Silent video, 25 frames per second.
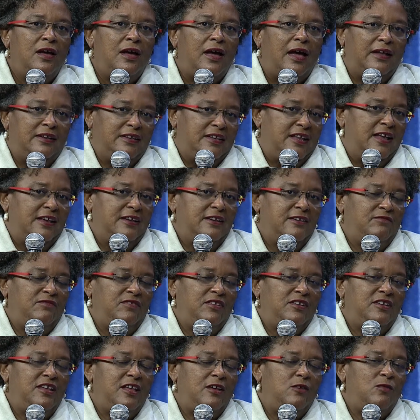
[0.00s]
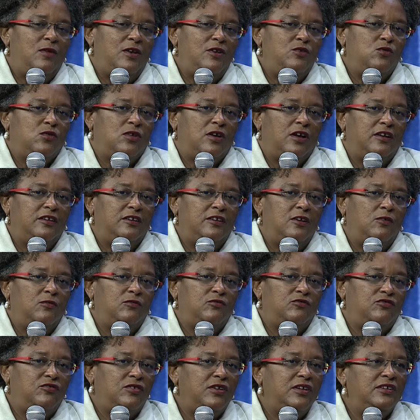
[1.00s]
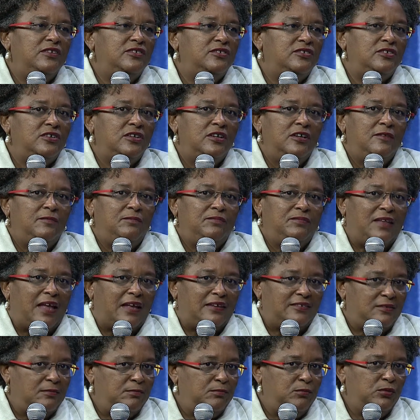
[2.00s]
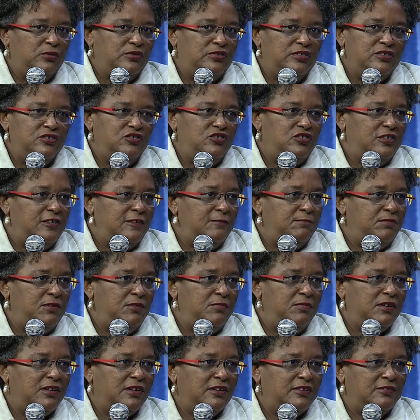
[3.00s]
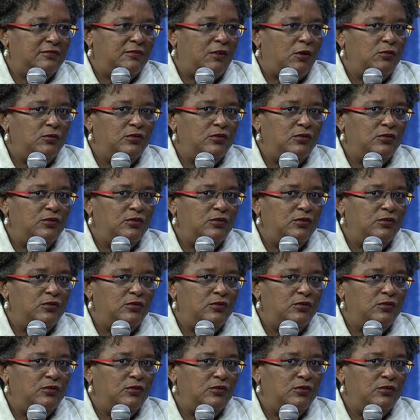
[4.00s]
At the end of the day, when you cut down trees, that's a boost in GDP because of how